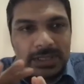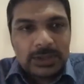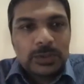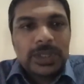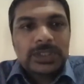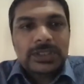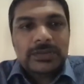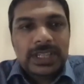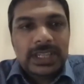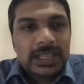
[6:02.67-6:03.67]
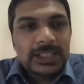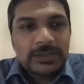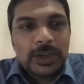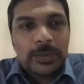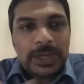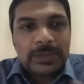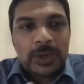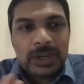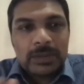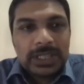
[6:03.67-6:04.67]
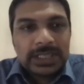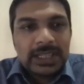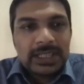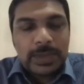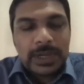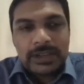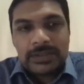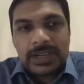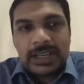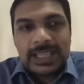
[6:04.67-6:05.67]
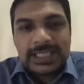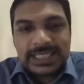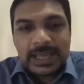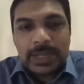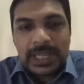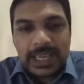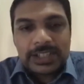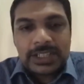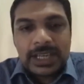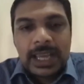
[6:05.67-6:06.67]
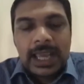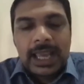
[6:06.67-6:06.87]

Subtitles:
too much of the details of the operating model because that is part of our license application.